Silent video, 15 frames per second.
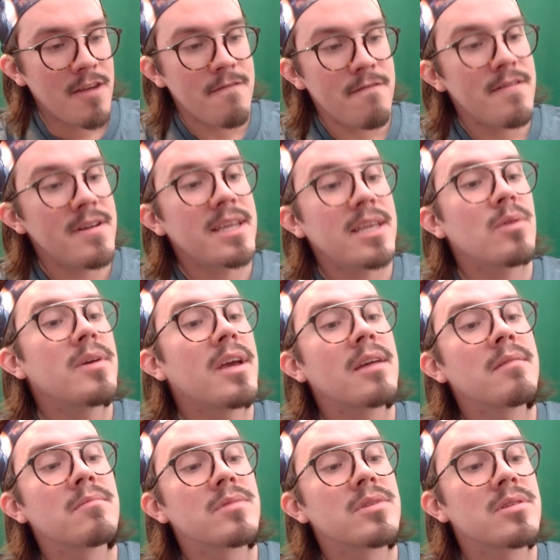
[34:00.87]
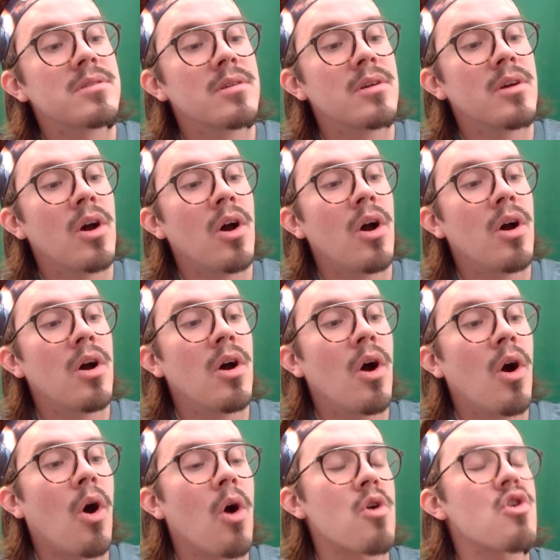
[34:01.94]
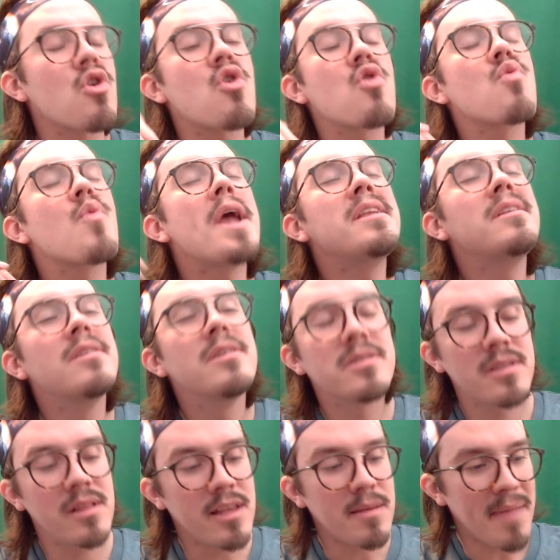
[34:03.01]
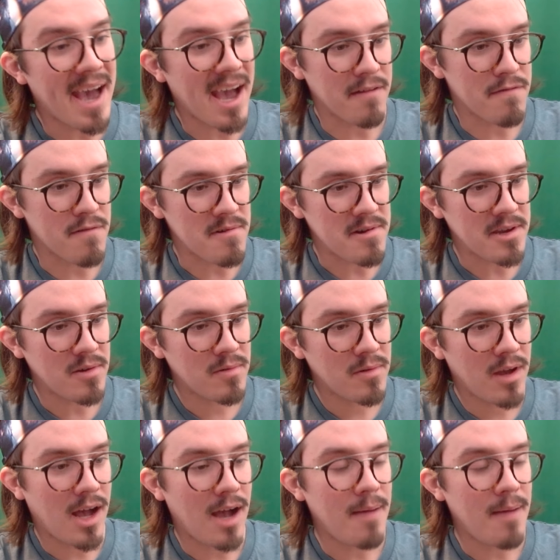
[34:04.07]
that video games are horrendously bad for you.